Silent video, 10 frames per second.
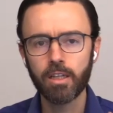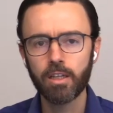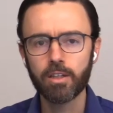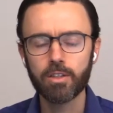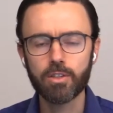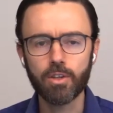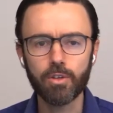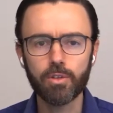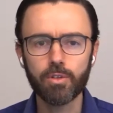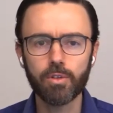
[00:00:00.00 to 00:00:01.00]

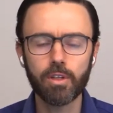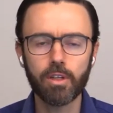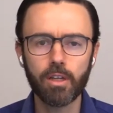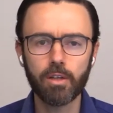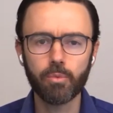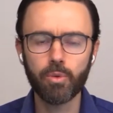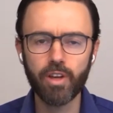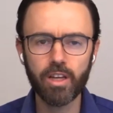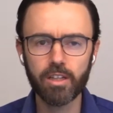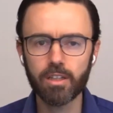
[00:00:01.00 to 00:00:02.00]
So we've
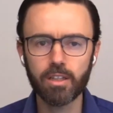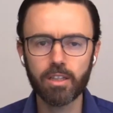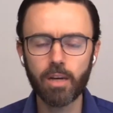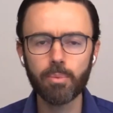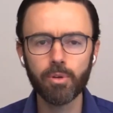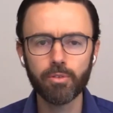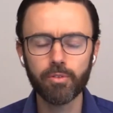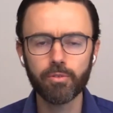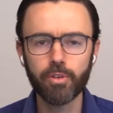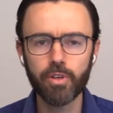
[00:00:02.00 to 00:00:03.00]
had a couple of
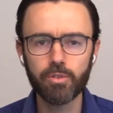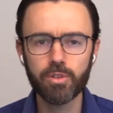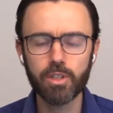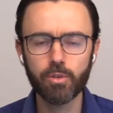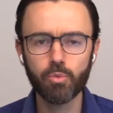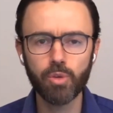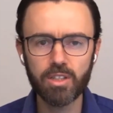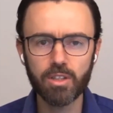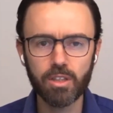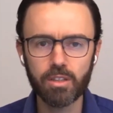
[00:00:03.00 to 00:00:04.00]
very interesting
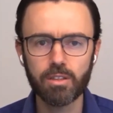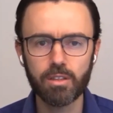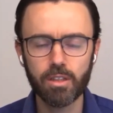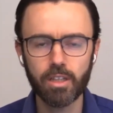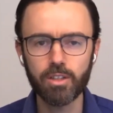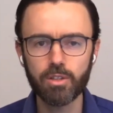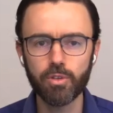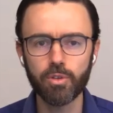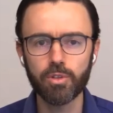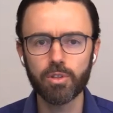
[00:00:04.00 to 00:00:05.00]
recent
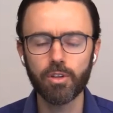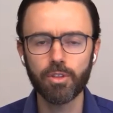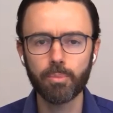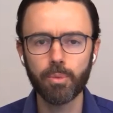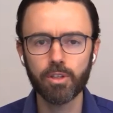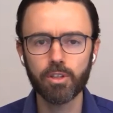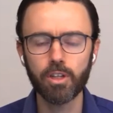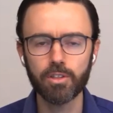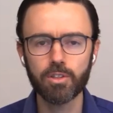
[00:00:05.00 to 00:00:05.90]
interviews on the podcast.